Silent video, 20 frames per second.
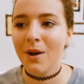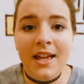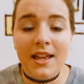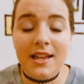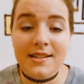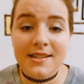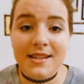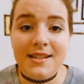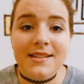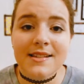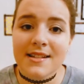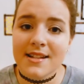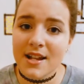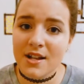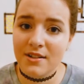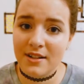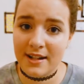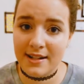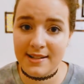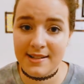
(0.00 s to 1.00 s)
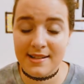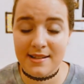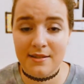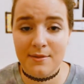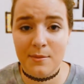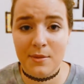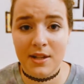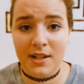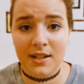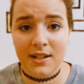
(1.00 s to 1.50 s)
He sits down next to
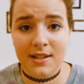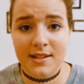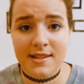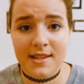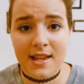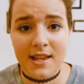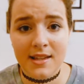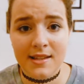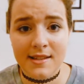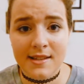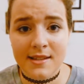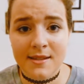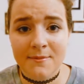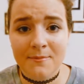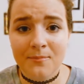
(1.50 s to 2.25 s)
me and he says,